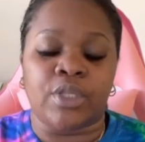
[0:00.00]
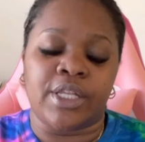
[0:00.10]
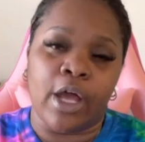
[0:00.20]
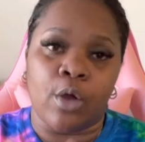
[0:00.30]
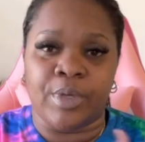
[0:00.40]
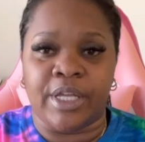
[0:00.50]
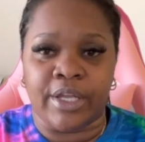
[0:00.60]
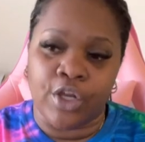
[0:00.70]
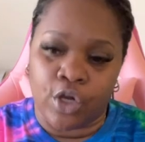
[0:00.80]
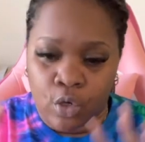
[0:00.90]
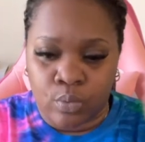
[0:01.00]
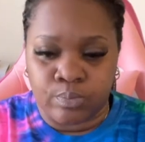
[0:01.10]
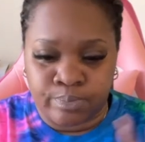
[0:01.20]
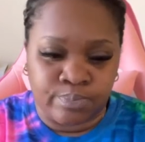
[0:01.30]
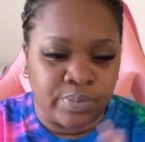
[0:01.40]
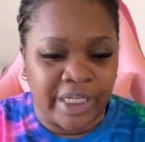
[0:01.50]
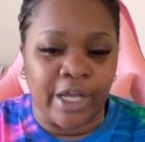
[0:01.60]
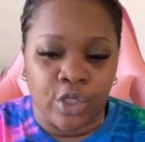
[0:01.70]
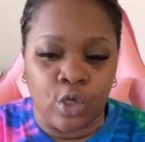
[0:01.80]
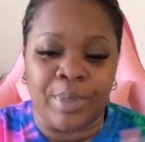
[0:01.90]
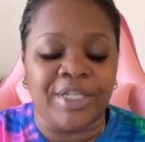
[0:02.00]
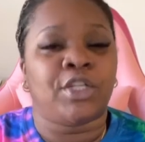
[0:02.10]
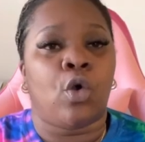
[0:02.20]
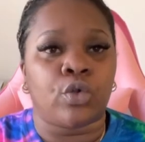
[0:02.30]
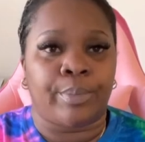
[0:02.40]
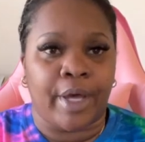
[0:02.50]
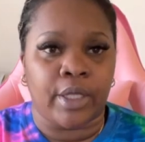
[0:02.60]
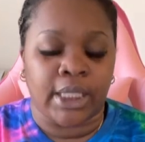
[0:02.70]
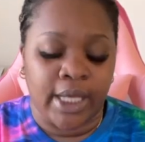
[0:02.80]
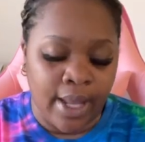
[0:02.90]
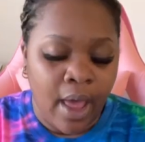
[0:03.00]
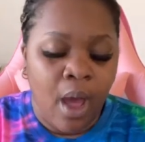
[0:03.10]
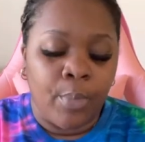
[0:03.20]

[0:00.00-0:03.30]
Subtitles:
and that'll be, you know, you'll be told about that.